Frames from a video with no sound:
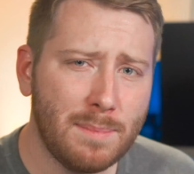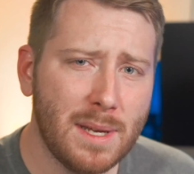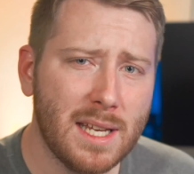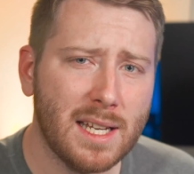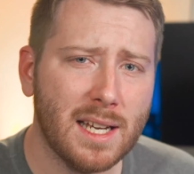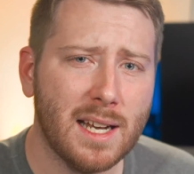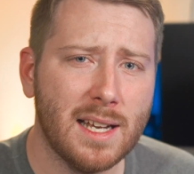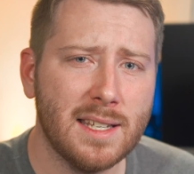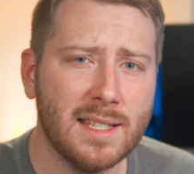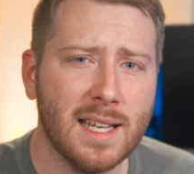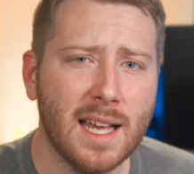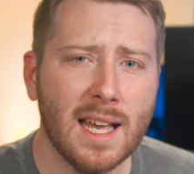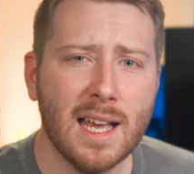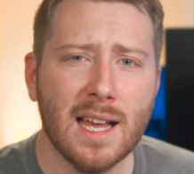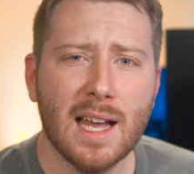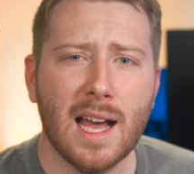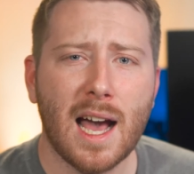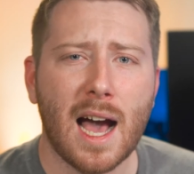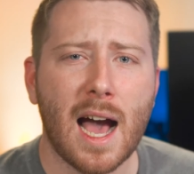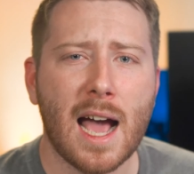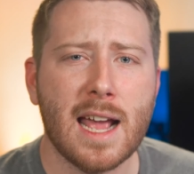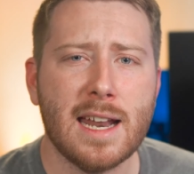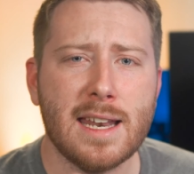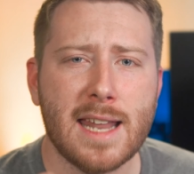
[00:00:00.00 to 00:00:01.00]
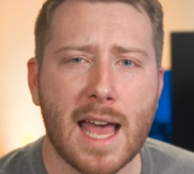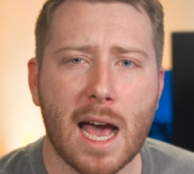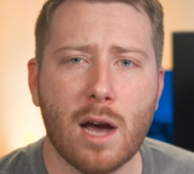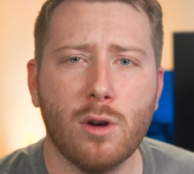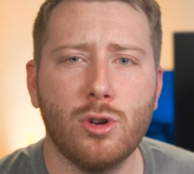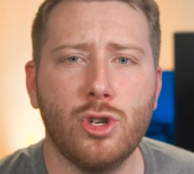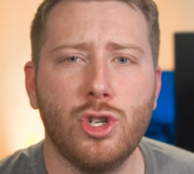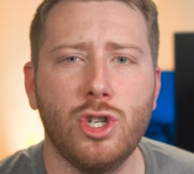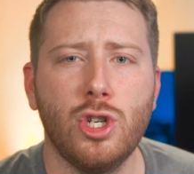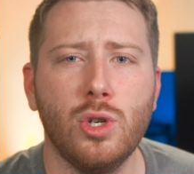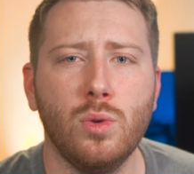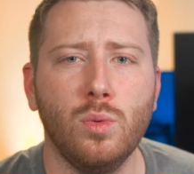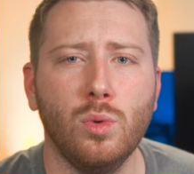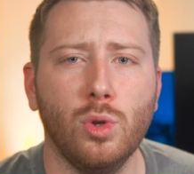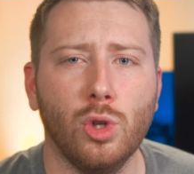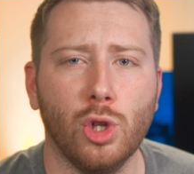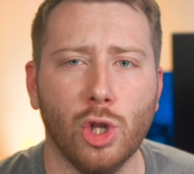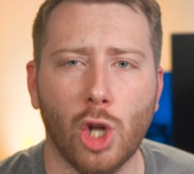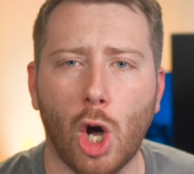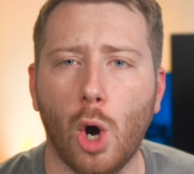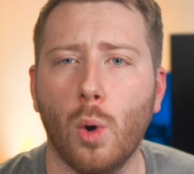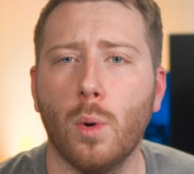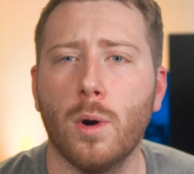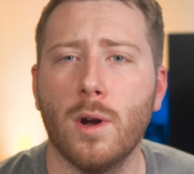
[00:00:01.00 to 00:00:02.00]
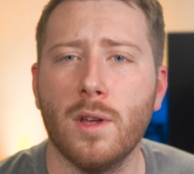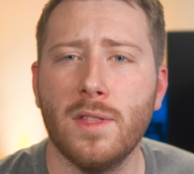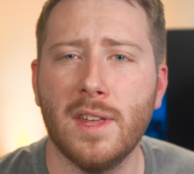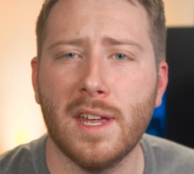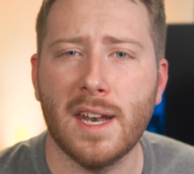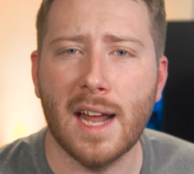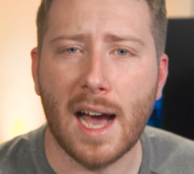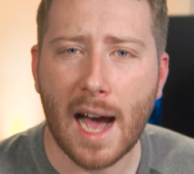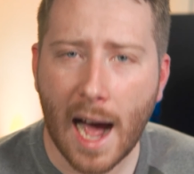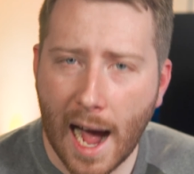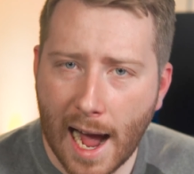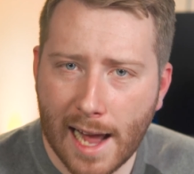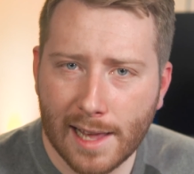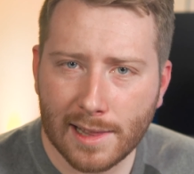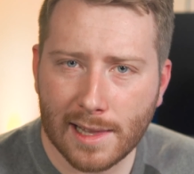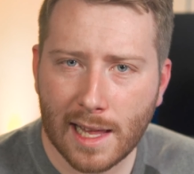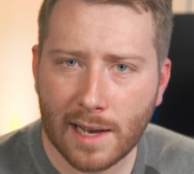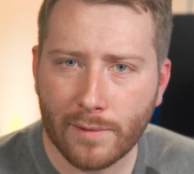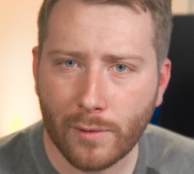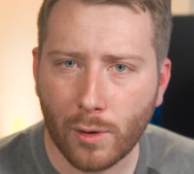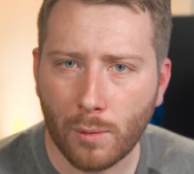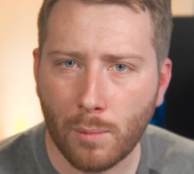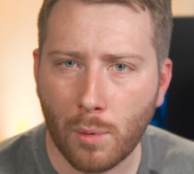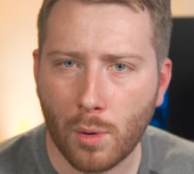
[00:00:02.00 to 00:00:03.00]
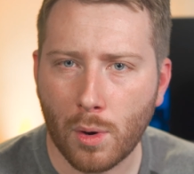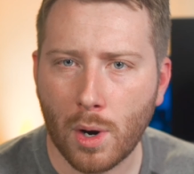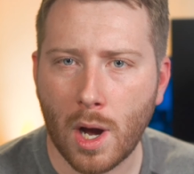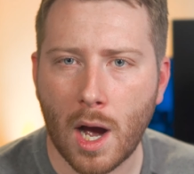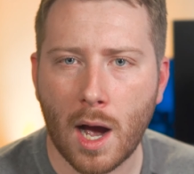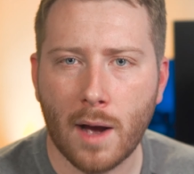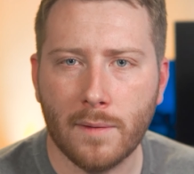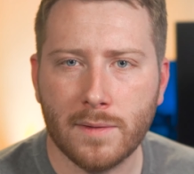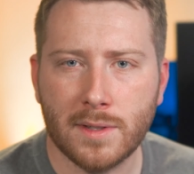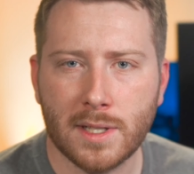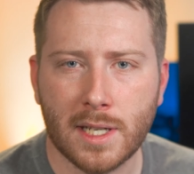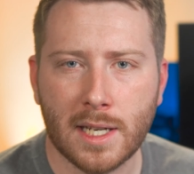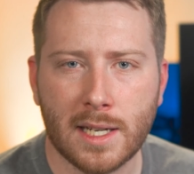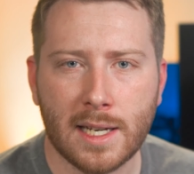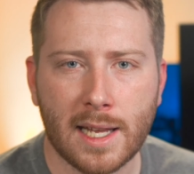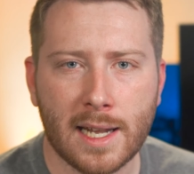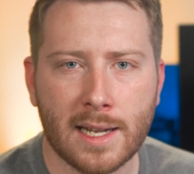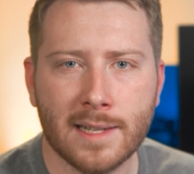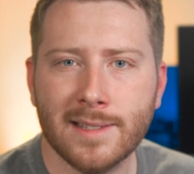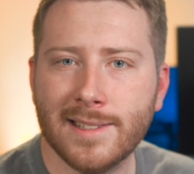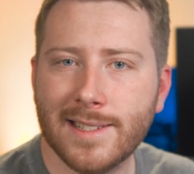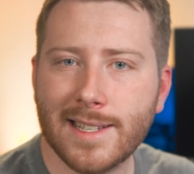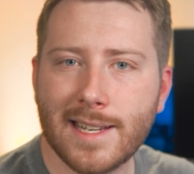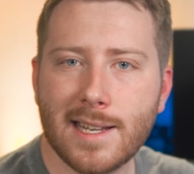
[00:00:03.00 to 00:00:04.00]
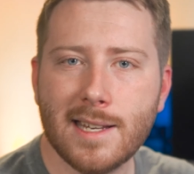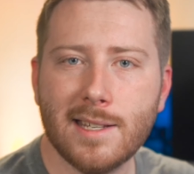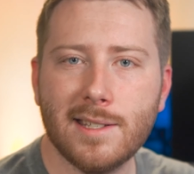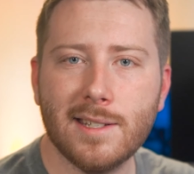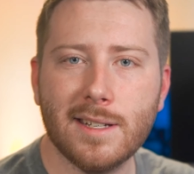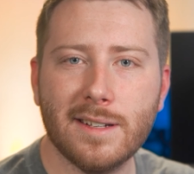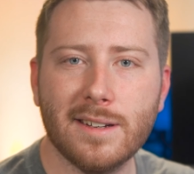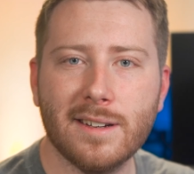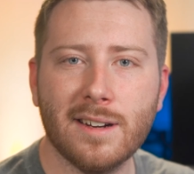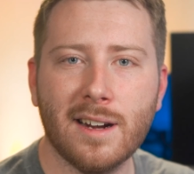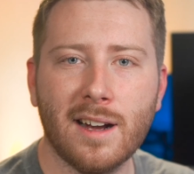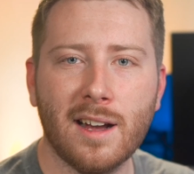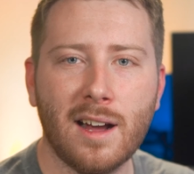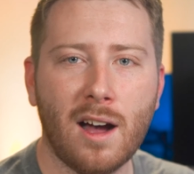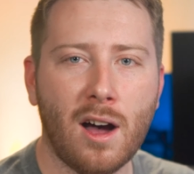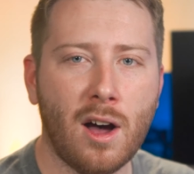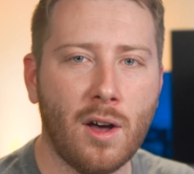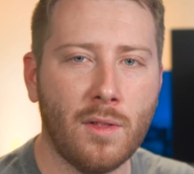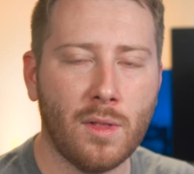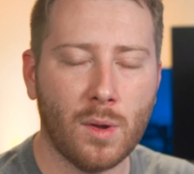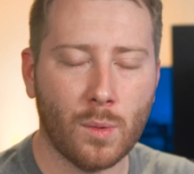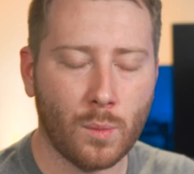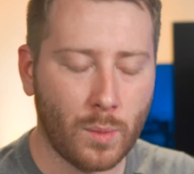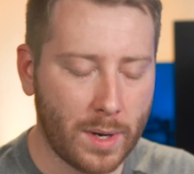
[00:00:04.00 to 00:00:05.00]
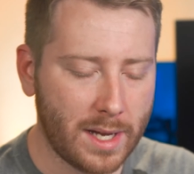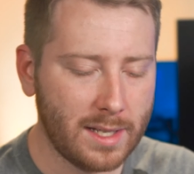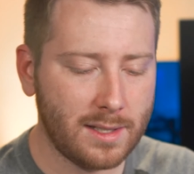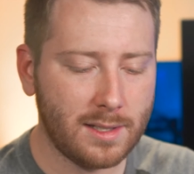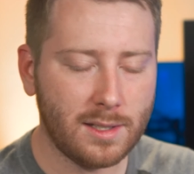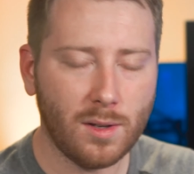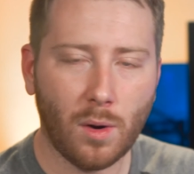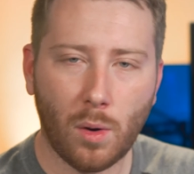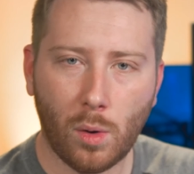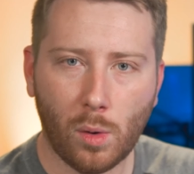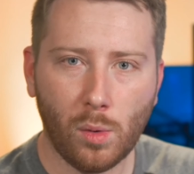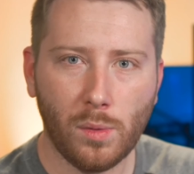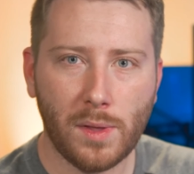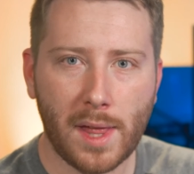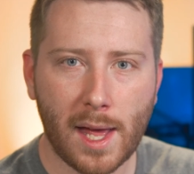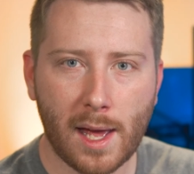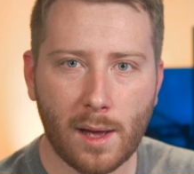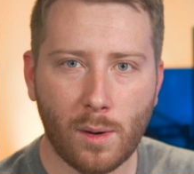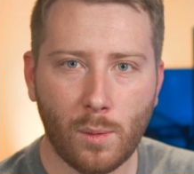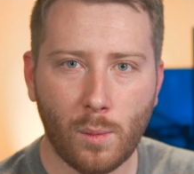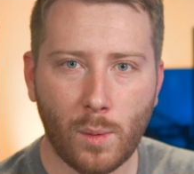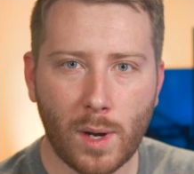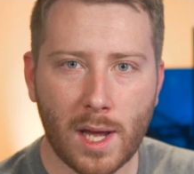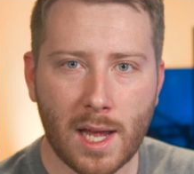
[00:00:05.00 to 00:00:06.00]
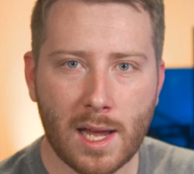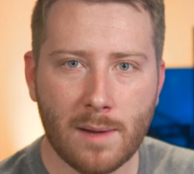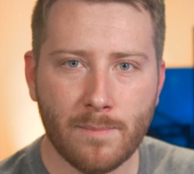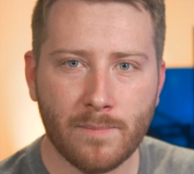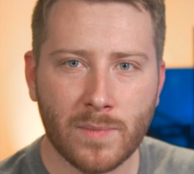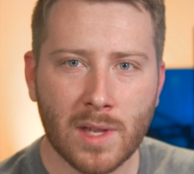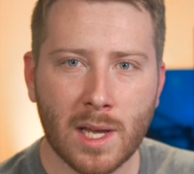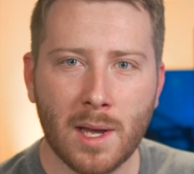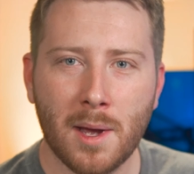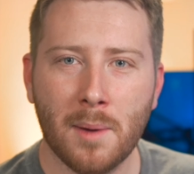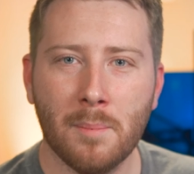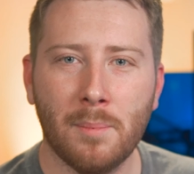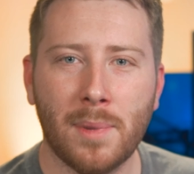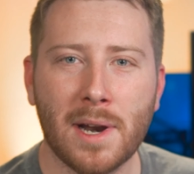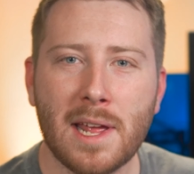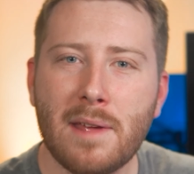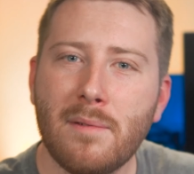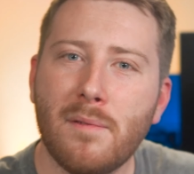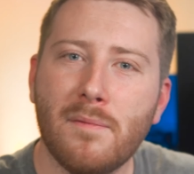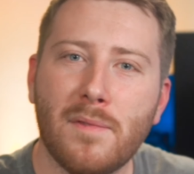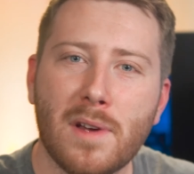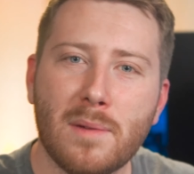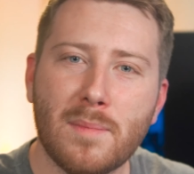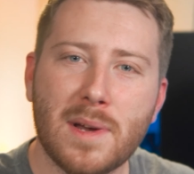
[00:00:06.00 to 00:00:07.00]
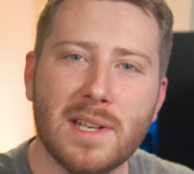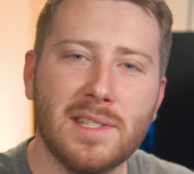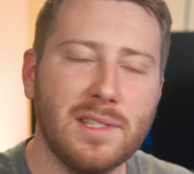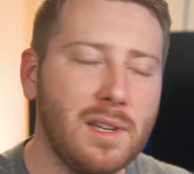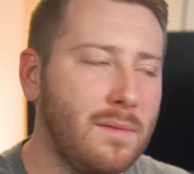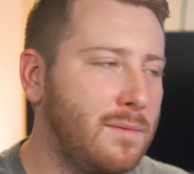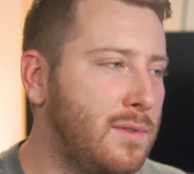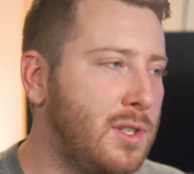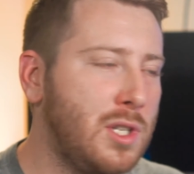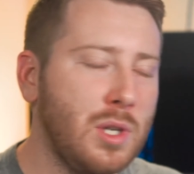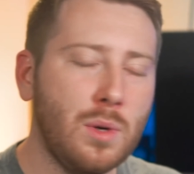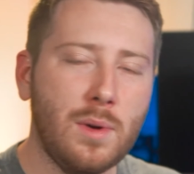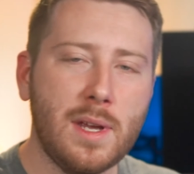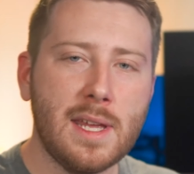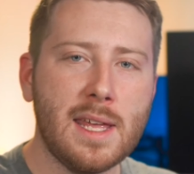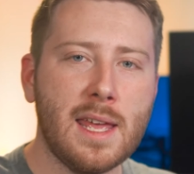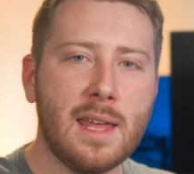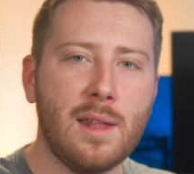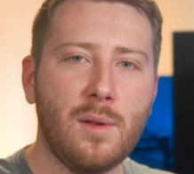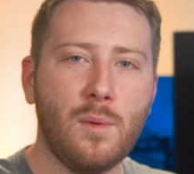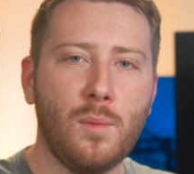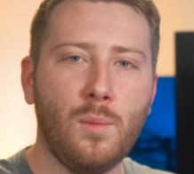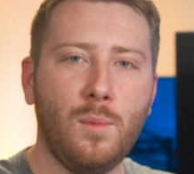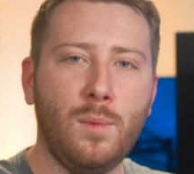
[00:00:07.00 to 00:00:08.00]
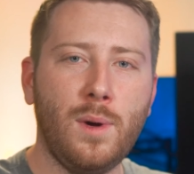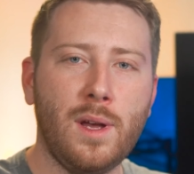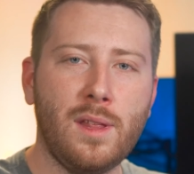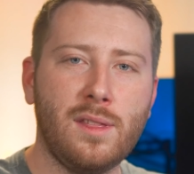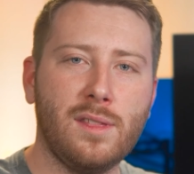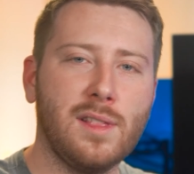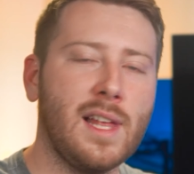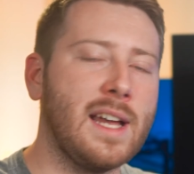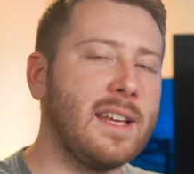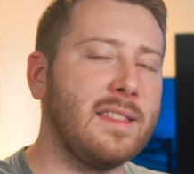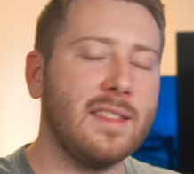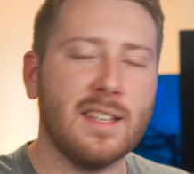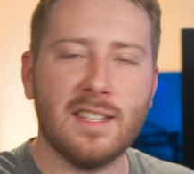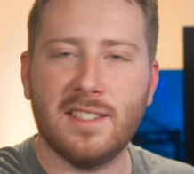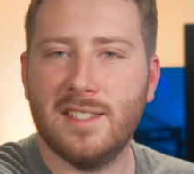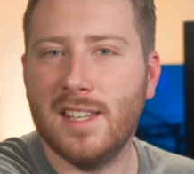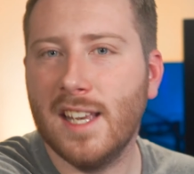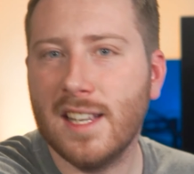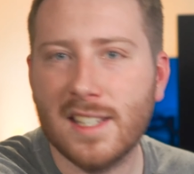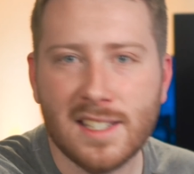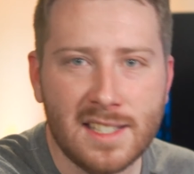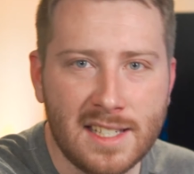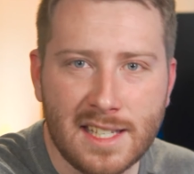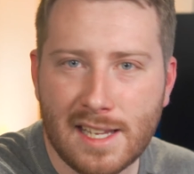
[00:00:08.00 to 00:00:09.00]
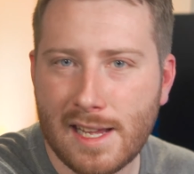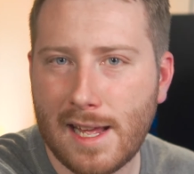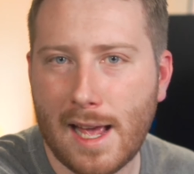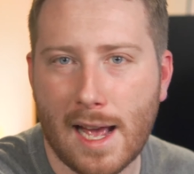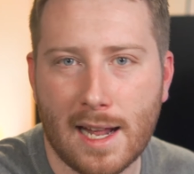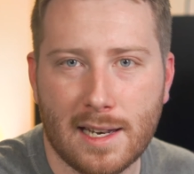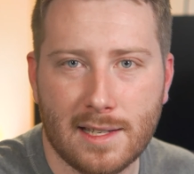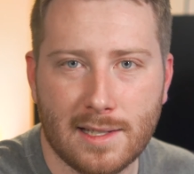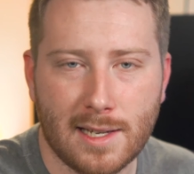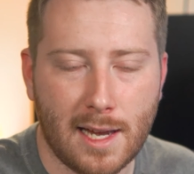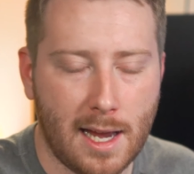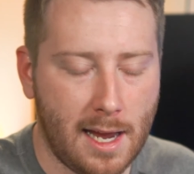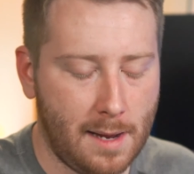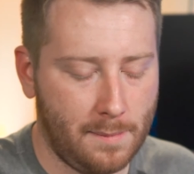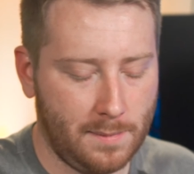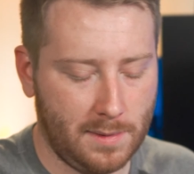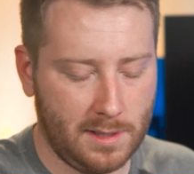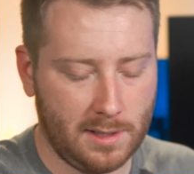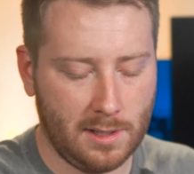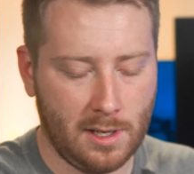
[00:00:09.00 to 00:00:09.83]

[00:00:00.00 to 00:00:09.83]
because I now shoot lower than eye level more often and it's easier on the wrist to hold that way, but I even find myself doing it with like the 6D at times.